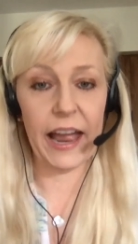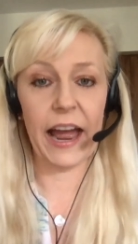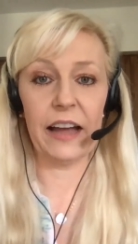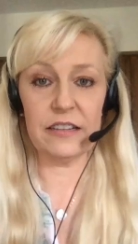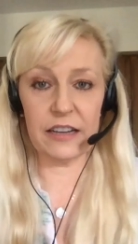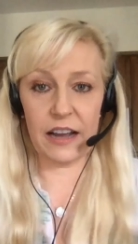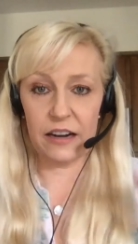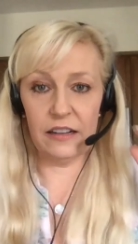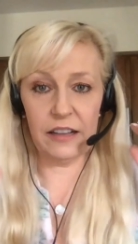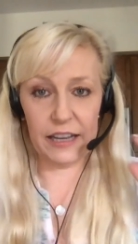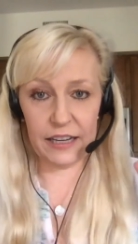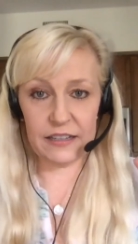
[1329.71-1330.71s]
I had to
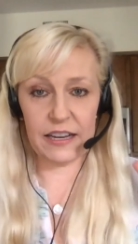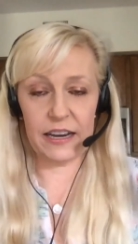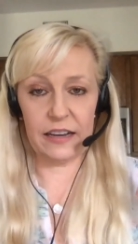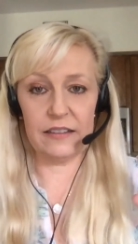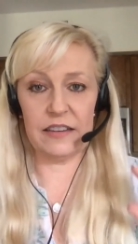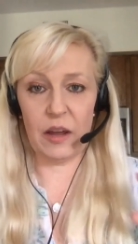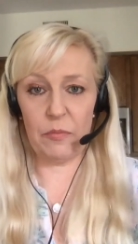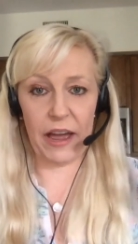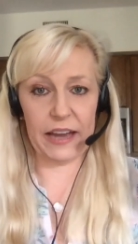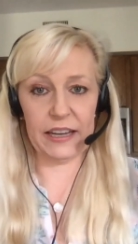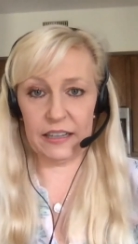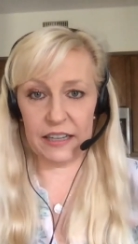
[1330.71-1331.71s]
kind of like take a step
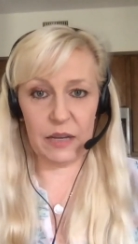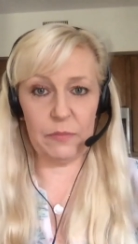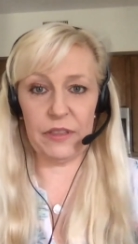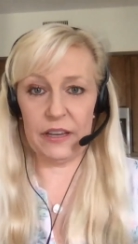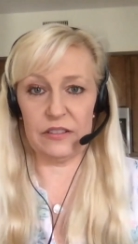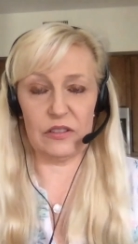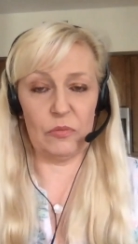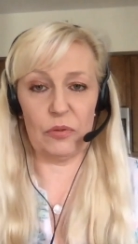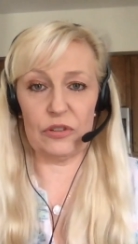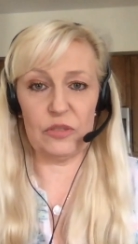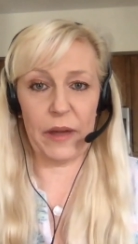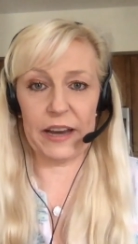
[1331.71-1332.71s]
back and keep things in
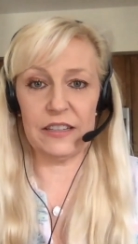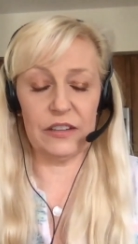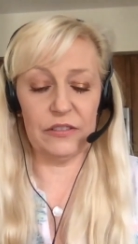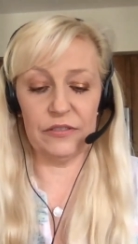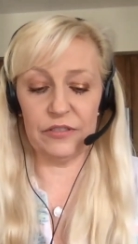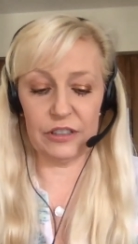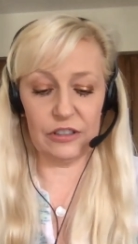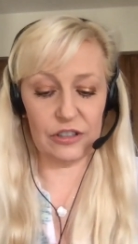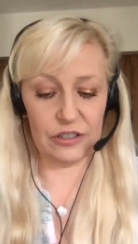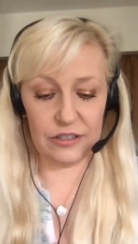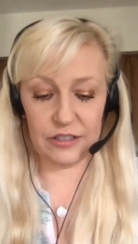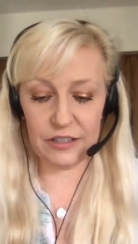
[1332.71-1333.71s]
perspective
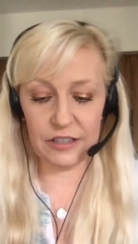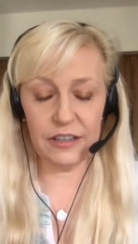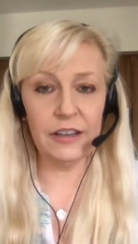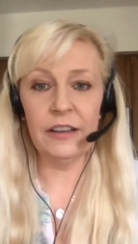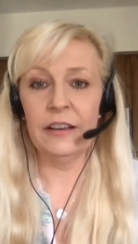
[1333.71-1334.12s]
and just,